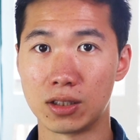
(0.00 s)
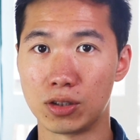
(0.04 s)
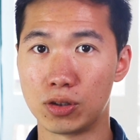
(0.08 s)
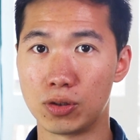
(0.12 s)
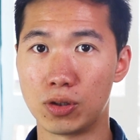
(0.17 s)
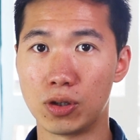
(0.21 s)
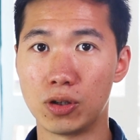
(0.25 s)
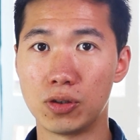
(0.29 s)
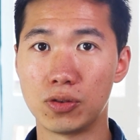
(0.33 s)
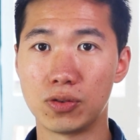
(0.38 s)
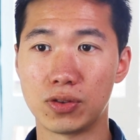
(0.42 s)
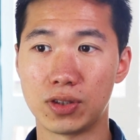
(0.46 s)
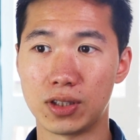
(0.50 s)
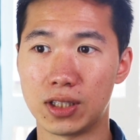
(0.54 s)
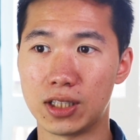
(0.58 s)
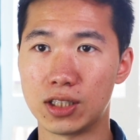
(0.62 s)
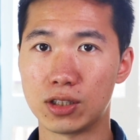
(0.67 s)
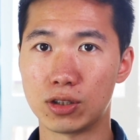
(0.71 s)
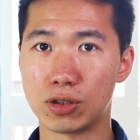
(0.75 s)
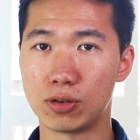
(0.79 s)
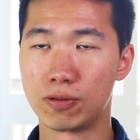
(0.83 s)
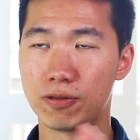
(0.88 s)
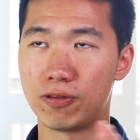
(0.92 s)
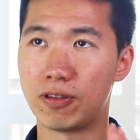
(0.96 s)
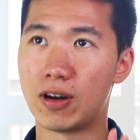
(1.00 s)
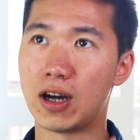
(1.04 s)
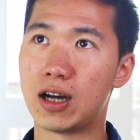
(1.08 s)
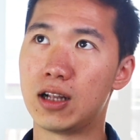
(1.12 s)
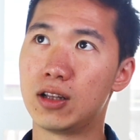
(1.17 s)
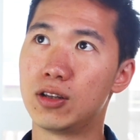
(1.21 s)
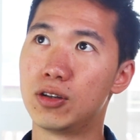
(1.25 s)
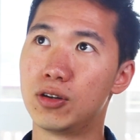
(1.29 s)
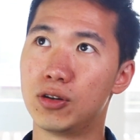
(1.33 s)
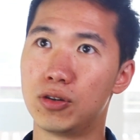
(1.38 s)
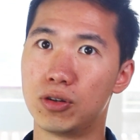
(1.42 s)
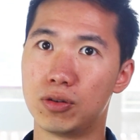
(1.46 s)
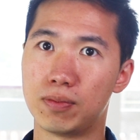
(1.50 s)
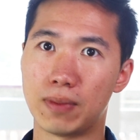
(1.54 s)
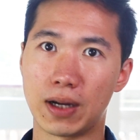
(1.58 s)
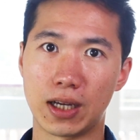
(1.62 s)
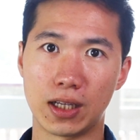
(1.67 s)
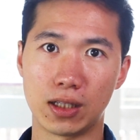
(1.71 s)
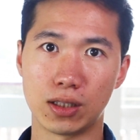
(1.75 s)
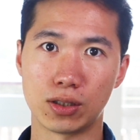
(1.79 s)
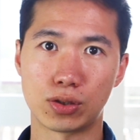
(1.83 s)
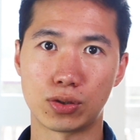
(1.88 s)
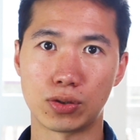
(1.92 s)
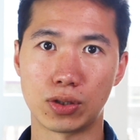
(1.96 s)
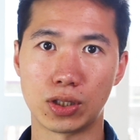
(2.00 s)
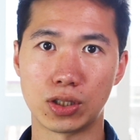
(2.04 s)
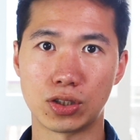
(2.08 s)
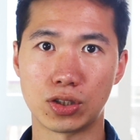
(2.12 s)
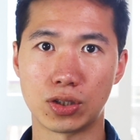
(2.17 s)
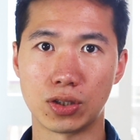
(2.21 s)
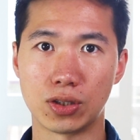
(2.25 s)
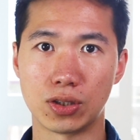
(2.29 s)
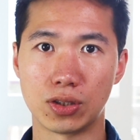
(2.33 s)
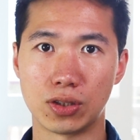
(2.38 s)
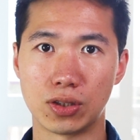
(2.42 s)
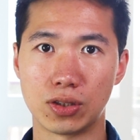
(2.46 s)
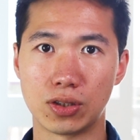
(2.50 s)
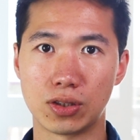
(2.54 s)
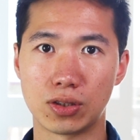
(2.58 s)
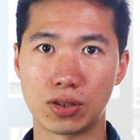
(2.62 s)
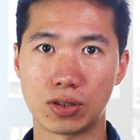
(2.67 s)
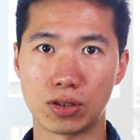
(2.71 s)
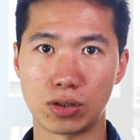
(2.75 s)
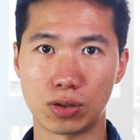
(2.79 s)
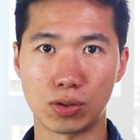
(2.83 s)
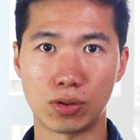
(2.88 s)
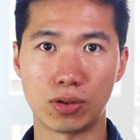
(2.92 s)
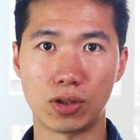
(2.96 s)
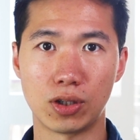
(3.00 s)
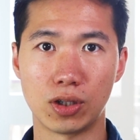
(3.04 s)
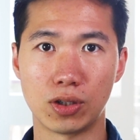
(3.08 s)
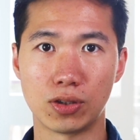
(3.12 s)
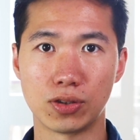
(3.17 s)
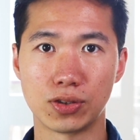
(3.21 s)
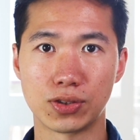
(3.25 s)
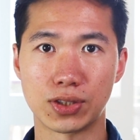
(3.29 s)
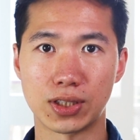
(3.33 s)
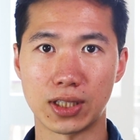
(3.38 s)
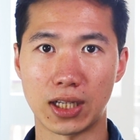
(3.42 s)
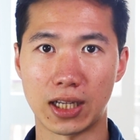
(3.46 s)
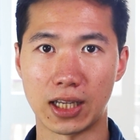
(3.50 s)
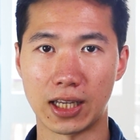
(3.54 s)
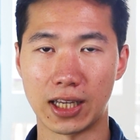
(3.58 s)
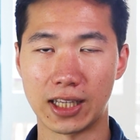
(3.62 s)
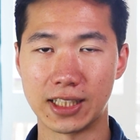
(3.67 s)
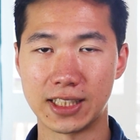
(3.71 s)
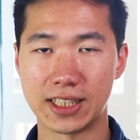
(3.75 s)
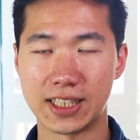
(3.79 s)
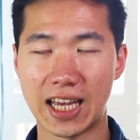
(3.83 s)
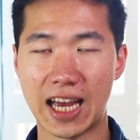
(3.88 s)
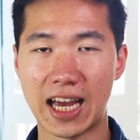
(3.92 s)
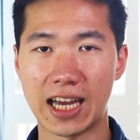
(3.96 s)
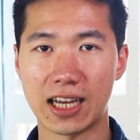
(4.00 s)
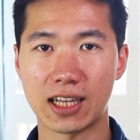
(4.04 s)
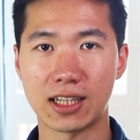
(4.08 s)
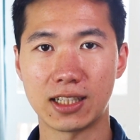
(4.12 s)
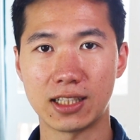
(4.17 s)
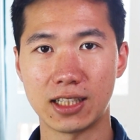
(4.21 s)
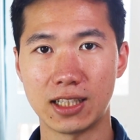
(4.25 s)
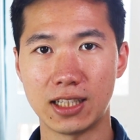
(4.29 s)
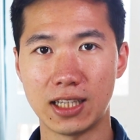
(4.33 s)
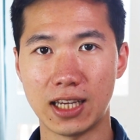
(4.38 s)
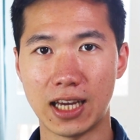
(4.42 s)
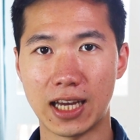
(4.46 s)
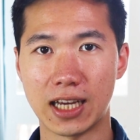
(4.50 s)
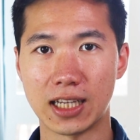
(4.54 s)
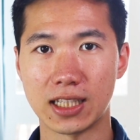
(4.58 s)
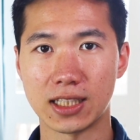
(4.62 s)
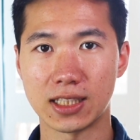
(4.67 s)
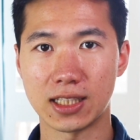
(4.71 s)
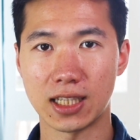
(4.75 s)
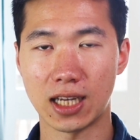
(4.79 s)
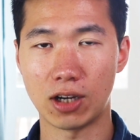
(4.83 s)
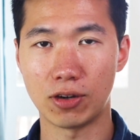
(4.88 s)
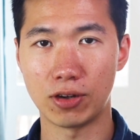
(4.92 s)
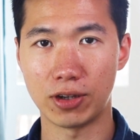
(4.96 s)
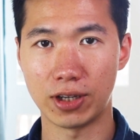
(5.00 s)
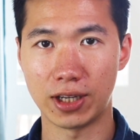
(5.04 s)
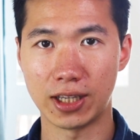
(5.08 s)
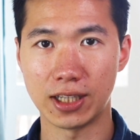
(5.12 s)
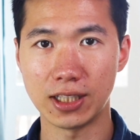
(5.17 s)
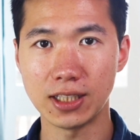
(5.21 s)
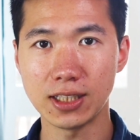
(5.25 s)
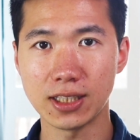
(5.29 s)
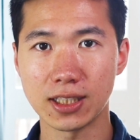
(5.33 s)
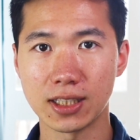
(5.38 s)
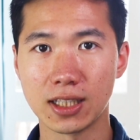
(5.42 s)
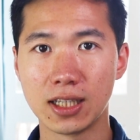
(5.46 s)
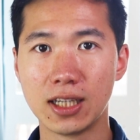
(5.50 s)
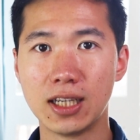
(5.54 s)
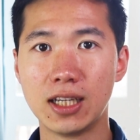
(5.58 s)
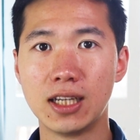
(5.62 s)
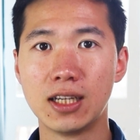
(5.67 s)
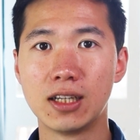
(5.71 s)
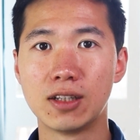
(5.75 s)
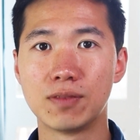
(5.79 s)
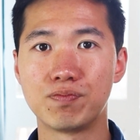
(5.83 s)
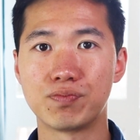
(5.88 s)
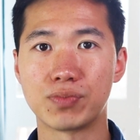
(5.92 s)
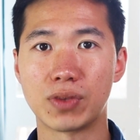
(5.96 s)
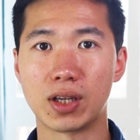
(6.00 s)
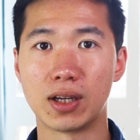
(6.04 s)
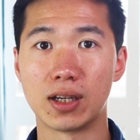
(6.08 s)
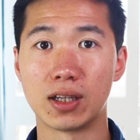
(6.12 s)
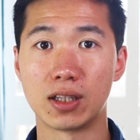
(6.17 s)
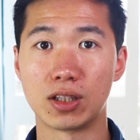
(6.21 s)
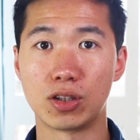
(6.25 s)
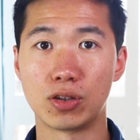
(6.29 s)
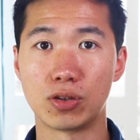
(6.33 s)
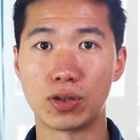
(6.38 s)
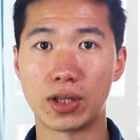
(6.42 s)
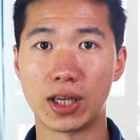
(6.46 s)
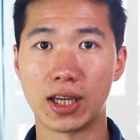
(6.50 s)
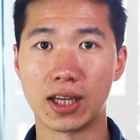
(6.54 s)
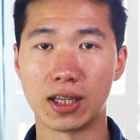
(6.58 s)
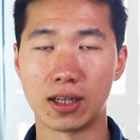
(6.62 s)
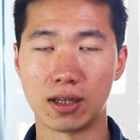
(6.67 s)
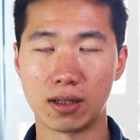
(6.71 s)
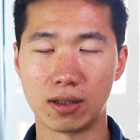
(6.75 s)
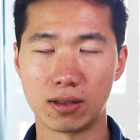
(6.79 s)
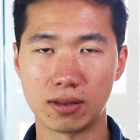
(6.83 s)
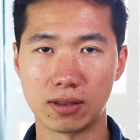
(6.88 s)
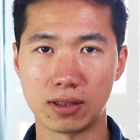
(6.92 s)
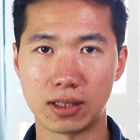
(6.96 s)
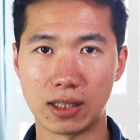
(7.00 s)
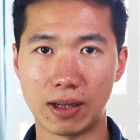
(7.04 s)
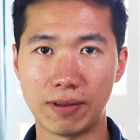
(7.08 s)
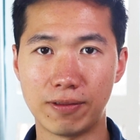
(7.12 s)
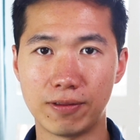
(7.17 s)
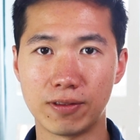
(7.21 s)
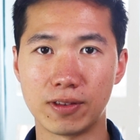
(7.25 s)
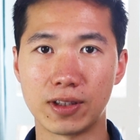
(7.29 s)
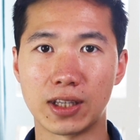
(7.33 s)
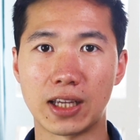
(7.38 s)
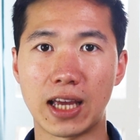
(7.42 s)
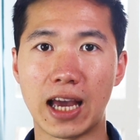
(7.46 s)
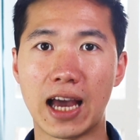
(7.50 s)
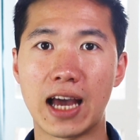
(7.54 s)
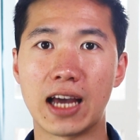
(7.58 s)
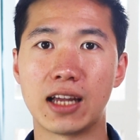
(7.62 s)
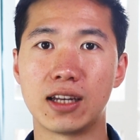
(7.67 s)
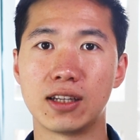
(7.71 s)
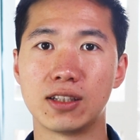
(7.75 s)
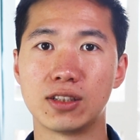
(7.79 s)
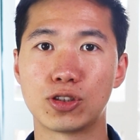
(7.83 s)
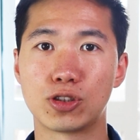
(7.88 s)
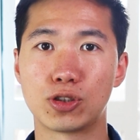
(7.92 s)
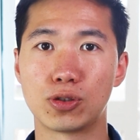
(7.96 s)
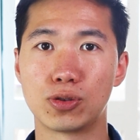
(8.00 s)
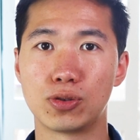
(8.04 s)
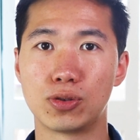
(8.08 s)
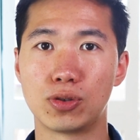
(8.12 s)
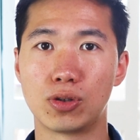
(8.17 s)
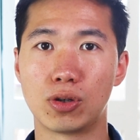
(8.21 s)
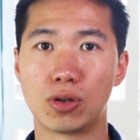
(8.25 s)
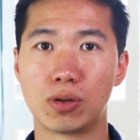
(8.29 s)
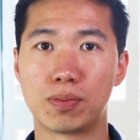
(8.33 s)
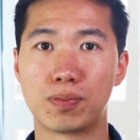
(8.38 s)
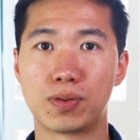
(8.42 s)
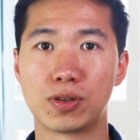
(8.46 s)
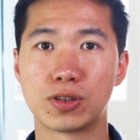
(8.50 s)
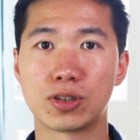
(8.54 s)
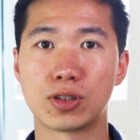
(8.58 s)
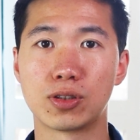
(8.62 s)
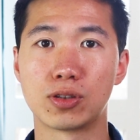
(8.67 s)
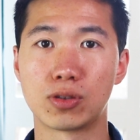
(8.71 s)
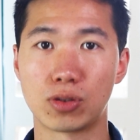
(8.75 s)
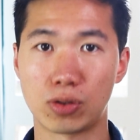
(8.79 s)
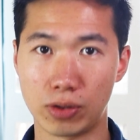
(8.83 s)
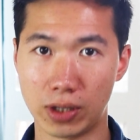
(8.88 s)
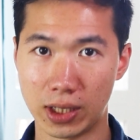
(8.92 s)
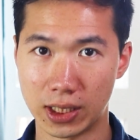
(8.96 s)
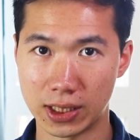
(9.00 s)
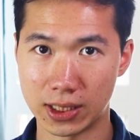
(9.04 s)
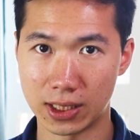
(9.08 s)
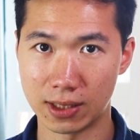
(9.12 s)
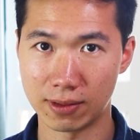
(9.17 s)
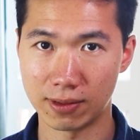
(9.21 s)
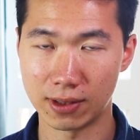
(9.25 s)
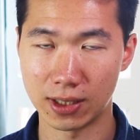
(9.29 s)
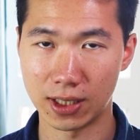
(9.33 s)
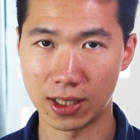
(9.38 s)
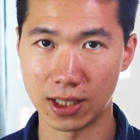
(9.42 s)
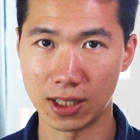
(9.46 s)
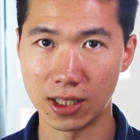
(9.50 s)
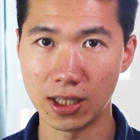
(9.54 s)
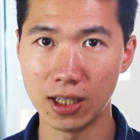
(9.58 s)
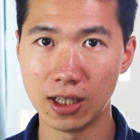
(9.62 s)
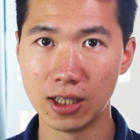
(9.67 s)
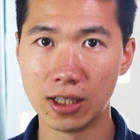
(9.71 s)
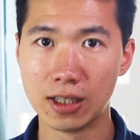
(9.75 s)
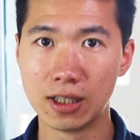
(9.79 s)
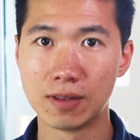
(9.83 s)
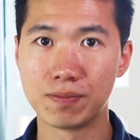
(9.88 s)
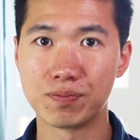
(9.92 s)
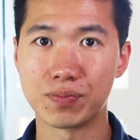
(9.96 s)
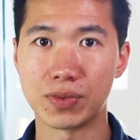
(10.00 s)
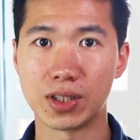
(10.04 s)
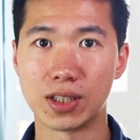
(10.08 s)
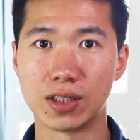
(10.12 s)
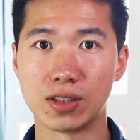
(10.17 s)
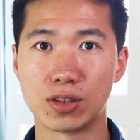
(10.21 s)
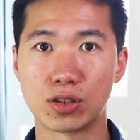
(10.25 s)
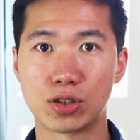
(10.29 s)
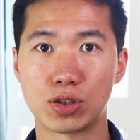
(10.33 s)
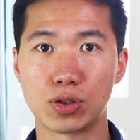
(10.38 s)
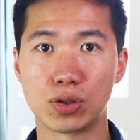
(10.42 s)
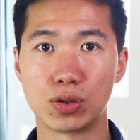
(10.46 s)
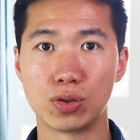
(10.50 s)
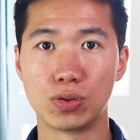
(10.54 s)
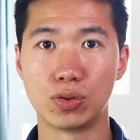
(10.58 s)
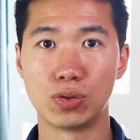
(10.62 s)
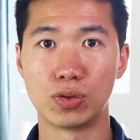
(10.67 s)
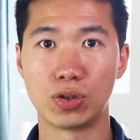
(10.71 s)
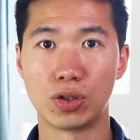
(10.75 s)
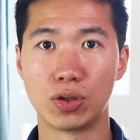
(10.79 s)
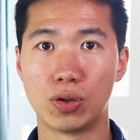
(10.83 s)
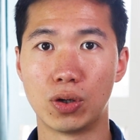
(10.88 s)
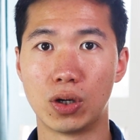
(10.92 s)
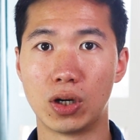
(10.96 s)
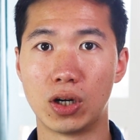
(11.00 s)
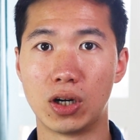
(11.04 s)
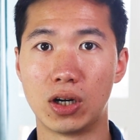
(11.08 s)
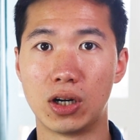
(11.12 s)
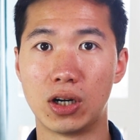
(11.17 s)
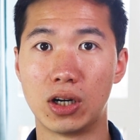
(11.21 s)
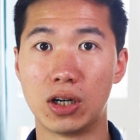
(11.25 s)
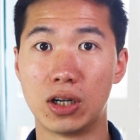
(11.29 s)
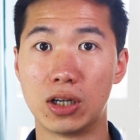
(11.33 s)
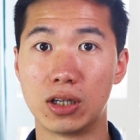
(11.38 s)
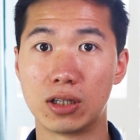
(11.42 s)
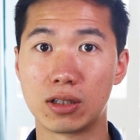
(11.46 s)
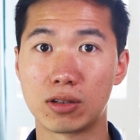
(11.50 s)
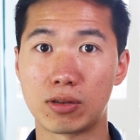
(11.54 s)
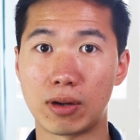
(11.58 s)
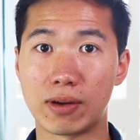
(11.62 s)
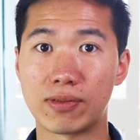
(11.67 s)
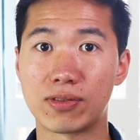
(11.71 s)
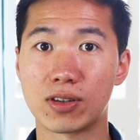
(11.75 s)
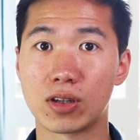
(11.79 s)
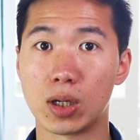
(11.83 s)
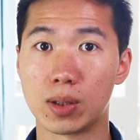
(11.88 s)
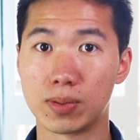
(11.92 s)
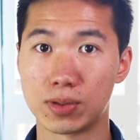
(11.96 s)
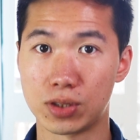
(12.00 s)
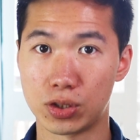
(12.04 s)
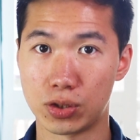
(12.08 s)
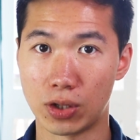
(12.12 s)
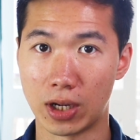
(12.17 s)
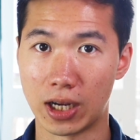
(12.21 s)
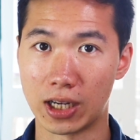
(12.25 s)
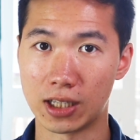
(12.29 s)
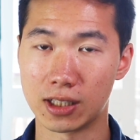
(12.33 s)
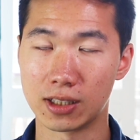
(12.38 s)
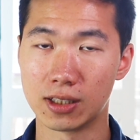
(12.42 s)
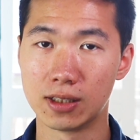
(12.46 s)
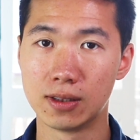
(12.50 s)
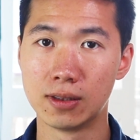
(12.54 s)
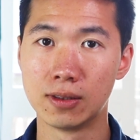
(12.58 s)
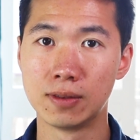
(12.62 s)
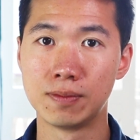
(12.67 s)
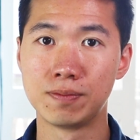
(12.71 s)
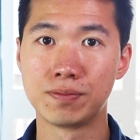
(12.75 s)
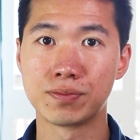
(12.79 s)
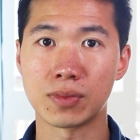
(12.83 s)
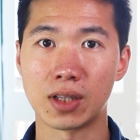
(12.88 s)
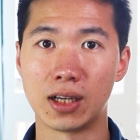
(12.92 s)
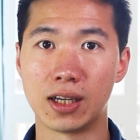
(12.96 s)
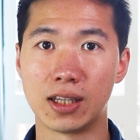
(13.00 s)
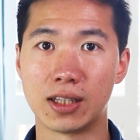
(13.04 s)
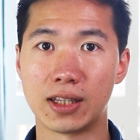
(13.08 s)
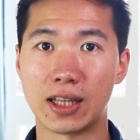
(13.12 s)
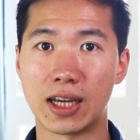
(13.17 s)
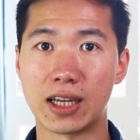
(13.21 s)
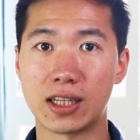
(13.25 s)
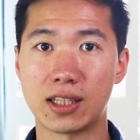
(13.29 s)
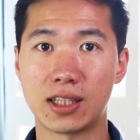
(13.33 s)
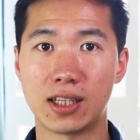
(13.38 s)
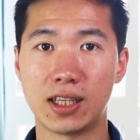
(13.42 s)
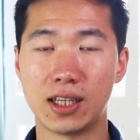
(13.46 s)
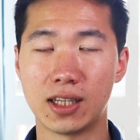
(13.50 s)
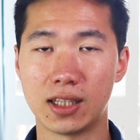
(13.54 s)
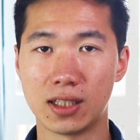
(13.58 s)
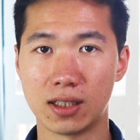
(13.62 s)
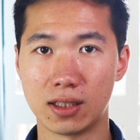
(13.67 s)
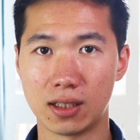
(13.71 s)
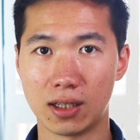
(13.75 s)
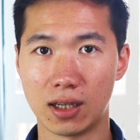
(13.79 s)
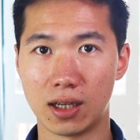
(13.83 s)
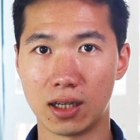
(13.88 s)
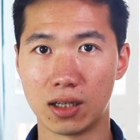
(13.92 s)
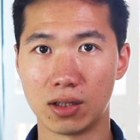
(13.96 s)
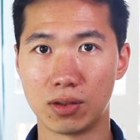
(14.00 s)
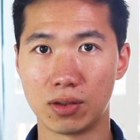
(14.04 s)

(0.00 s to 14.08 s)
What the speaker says: you don't need to follow my illustration tutorials like exactly as how it is. You can definitely add into your personal creativity into your graphical abstract, and that can